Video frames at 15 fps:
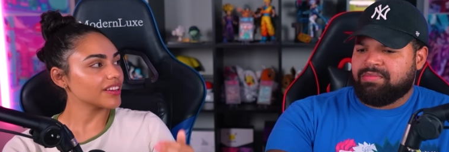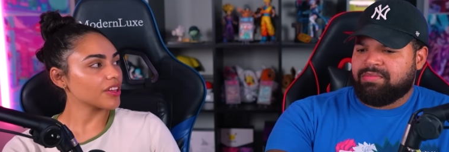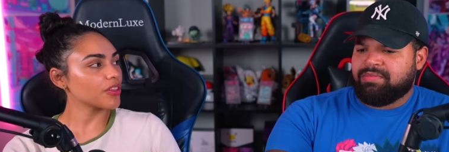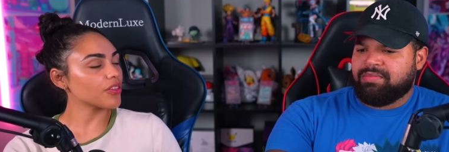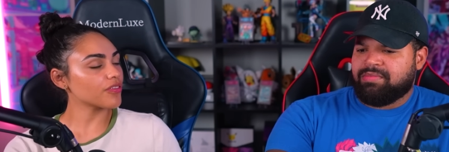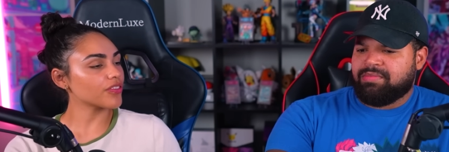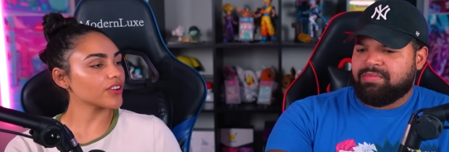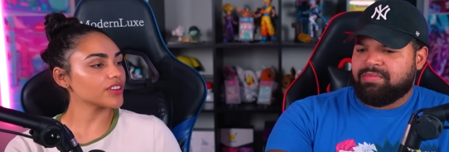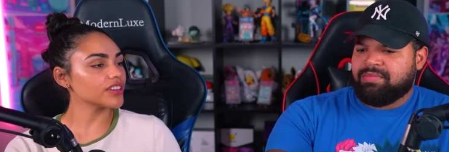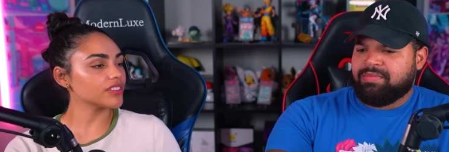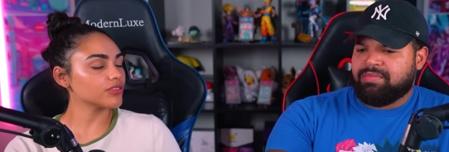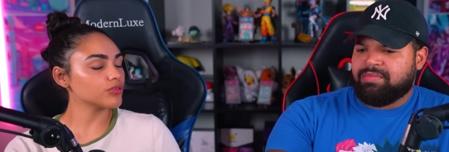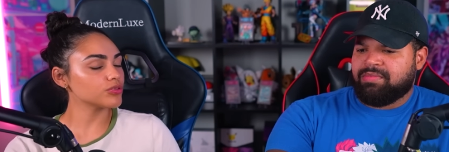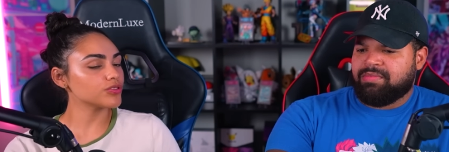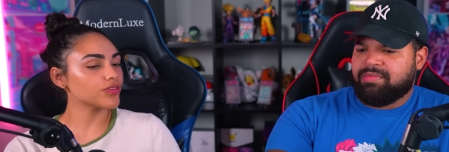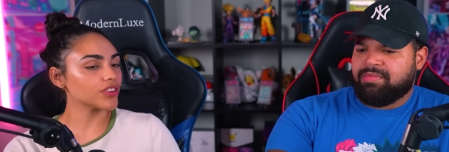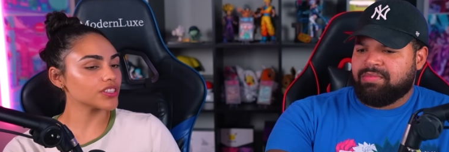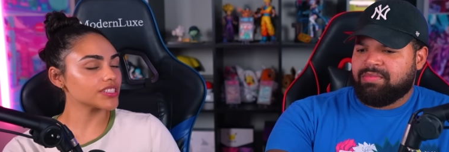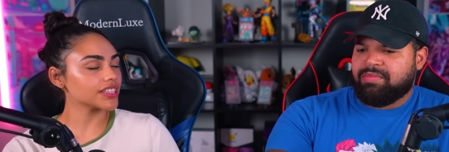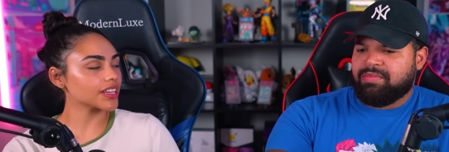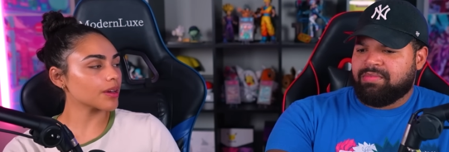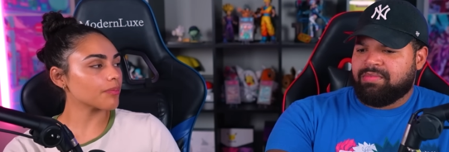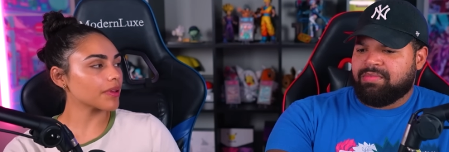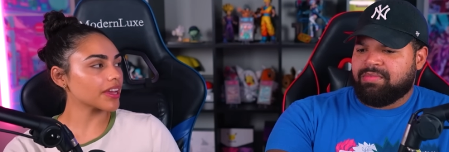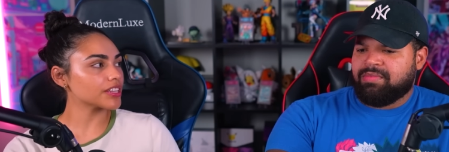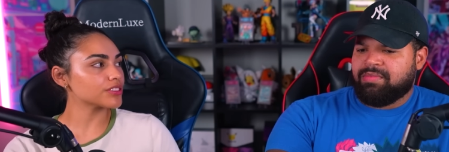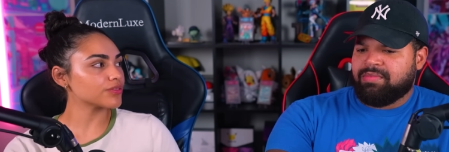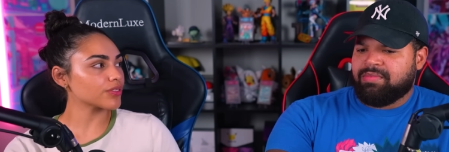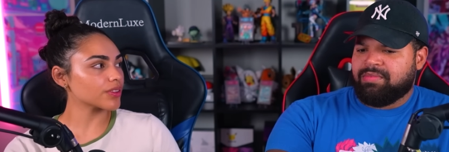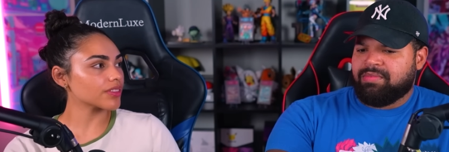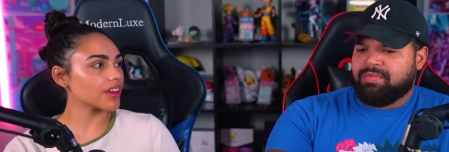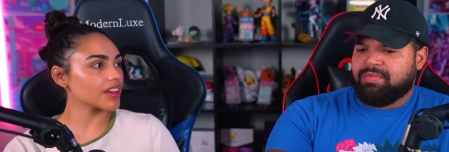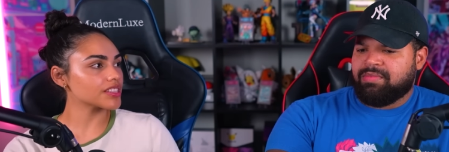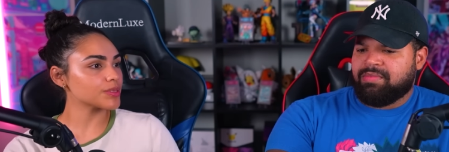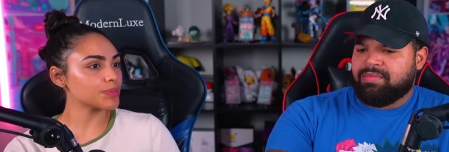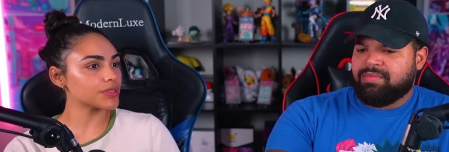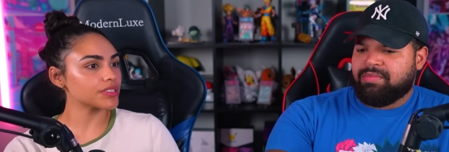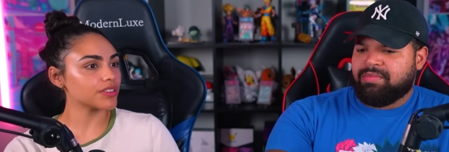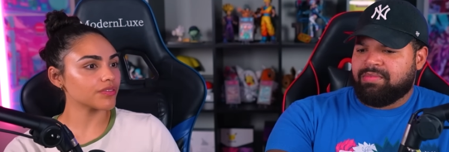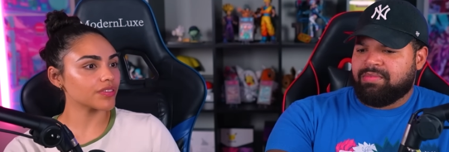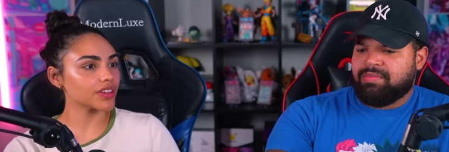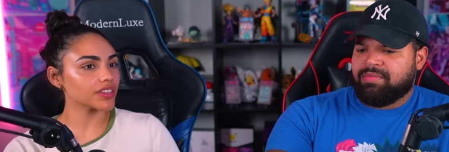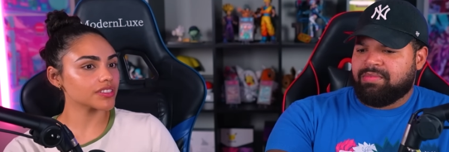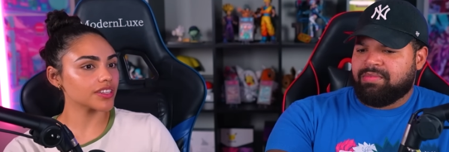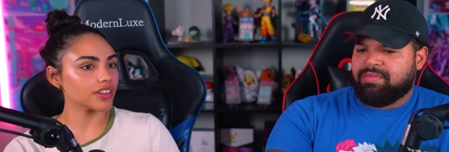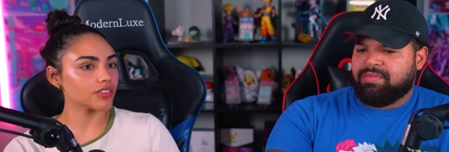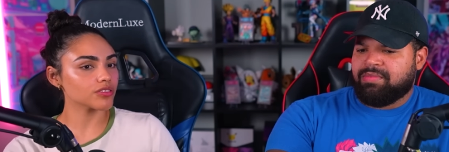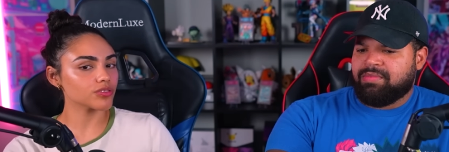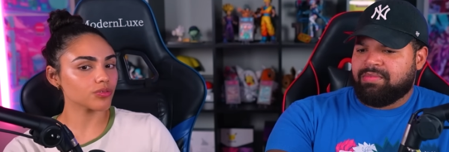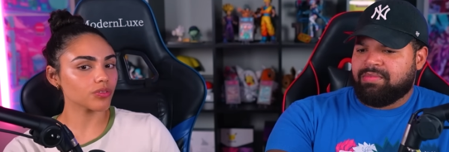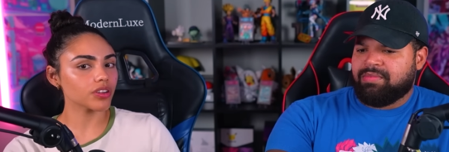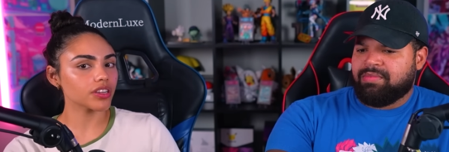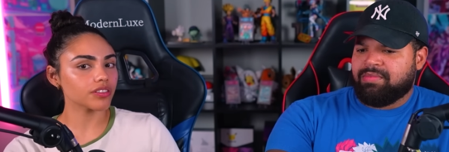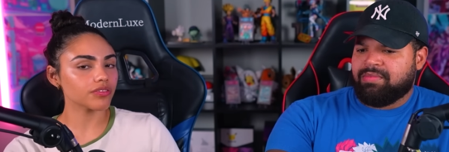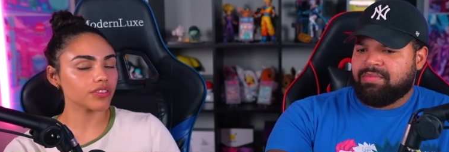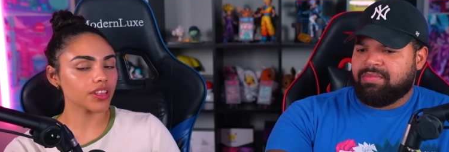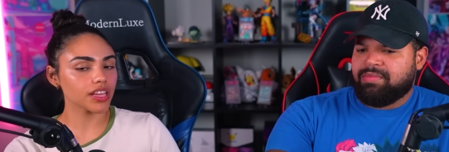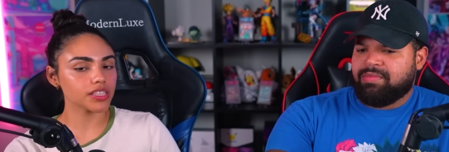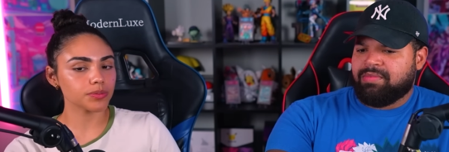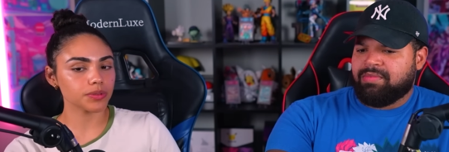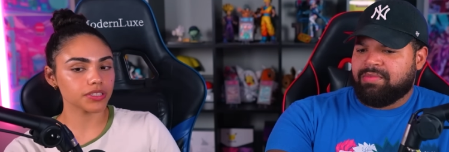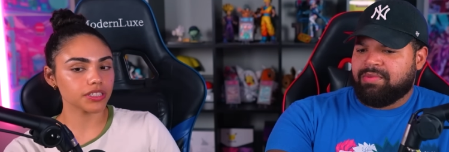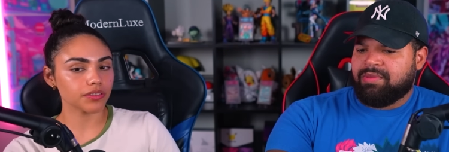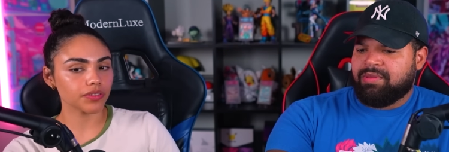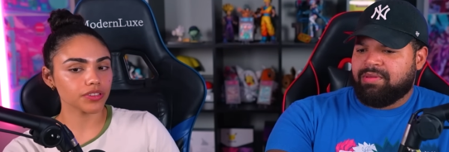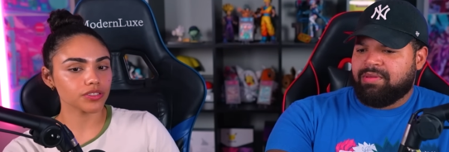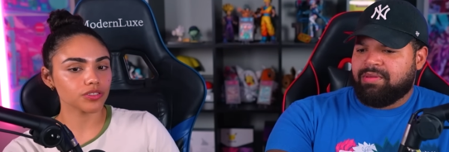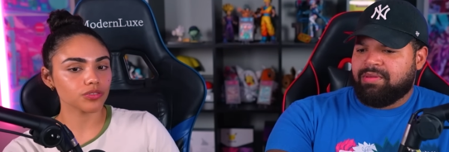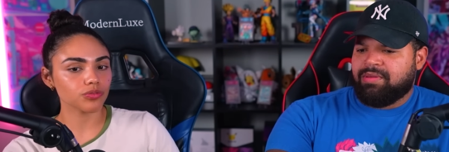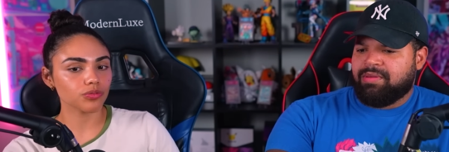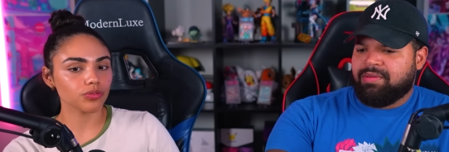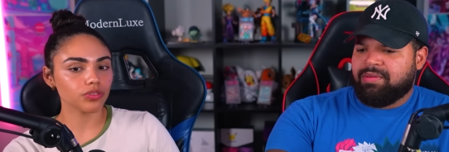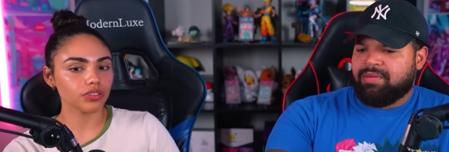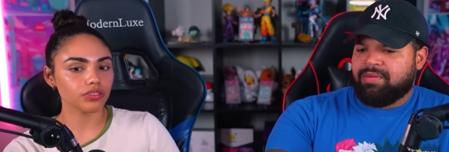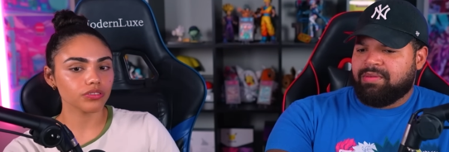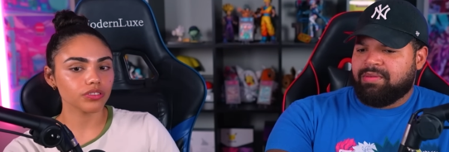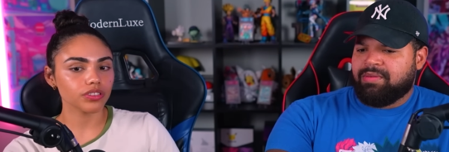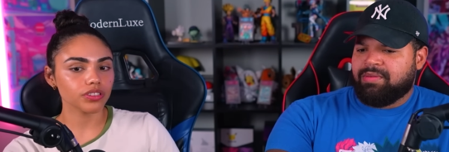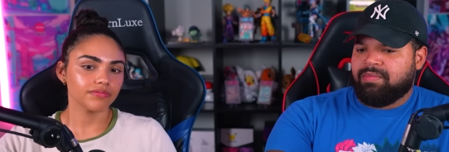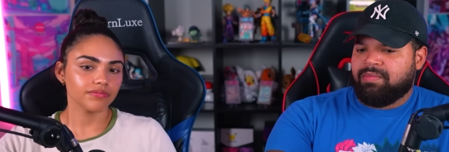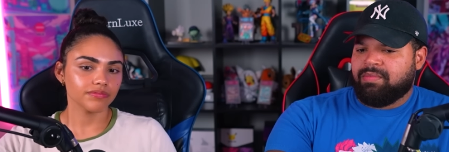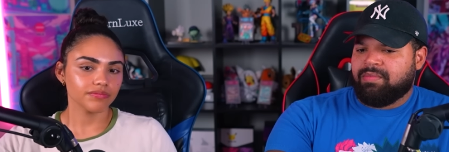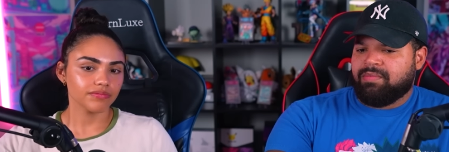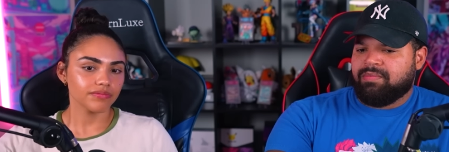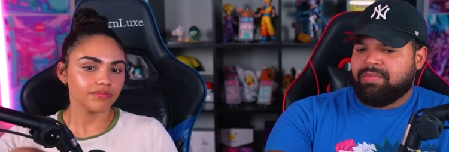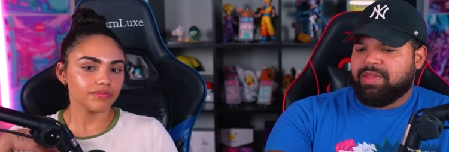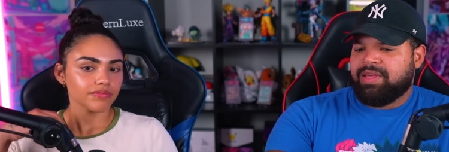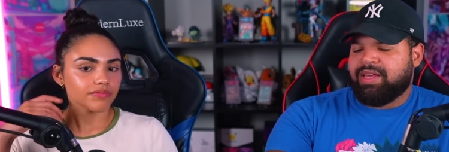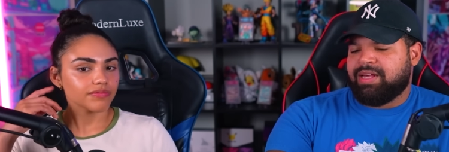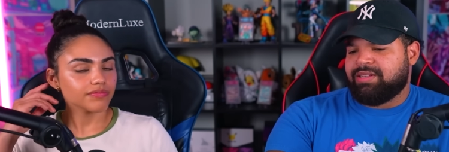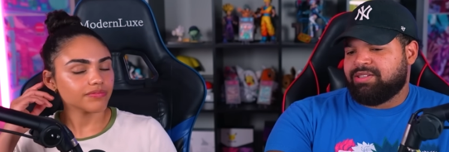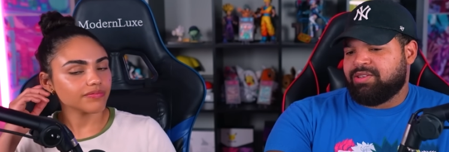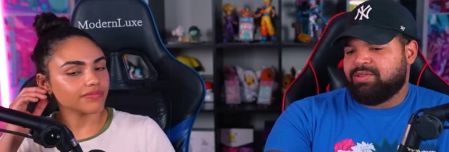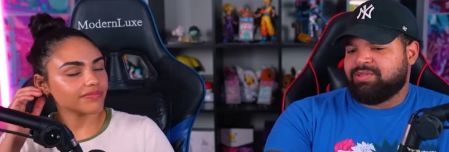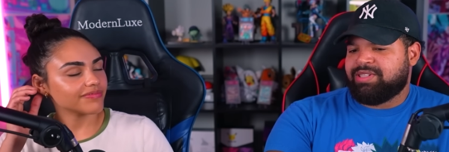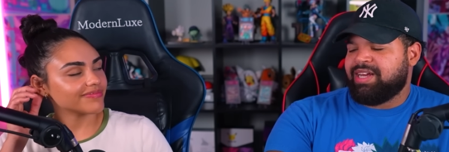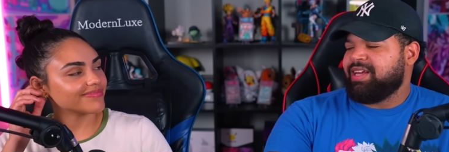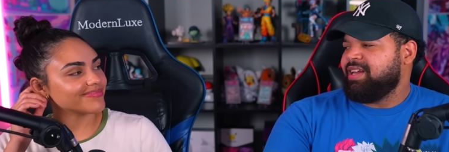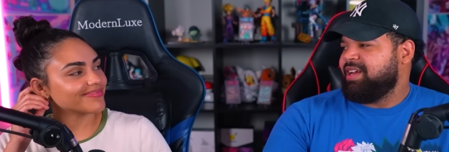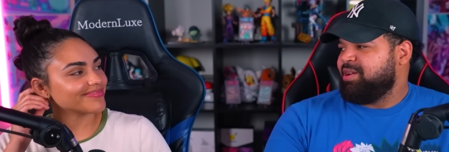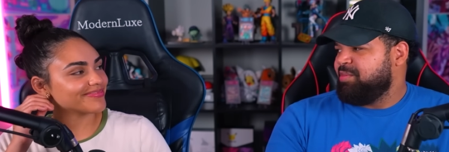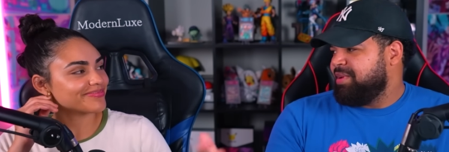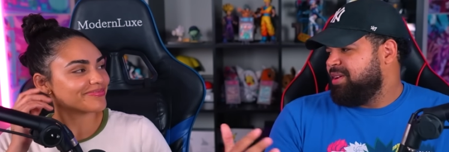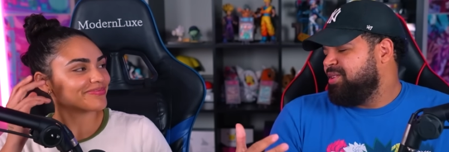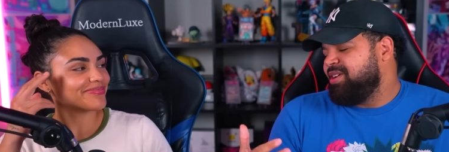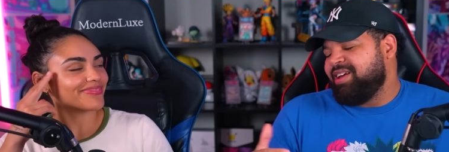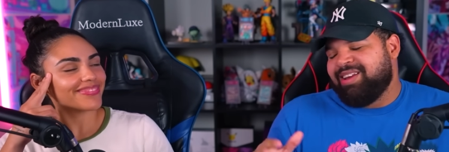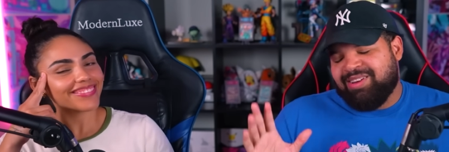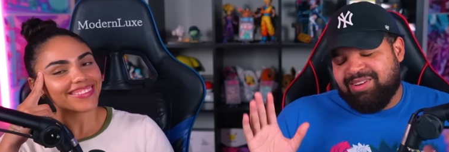Speaker 1: the first who's first in command for that specific territory for that specific school
Speaker 2: yeah so second in command okay